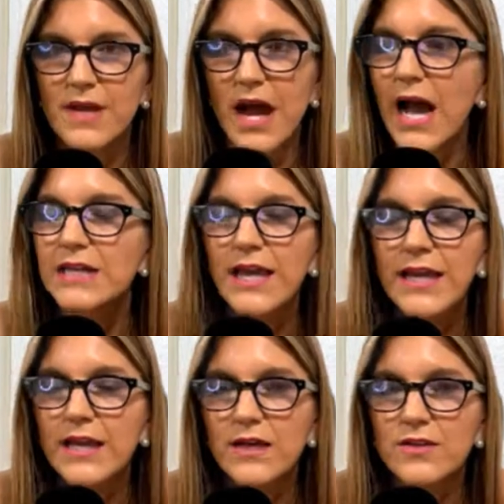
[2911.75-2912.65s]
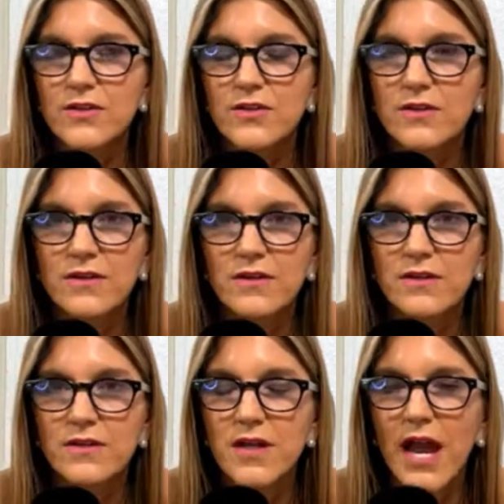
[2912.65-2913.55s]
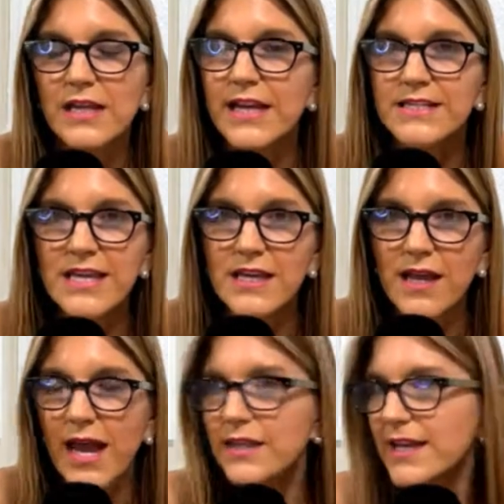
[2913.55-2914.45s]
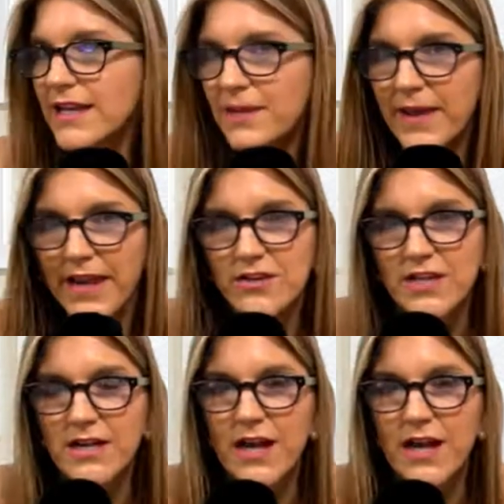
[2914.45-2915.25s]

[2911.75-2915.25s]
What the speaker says: I like getting my hair done.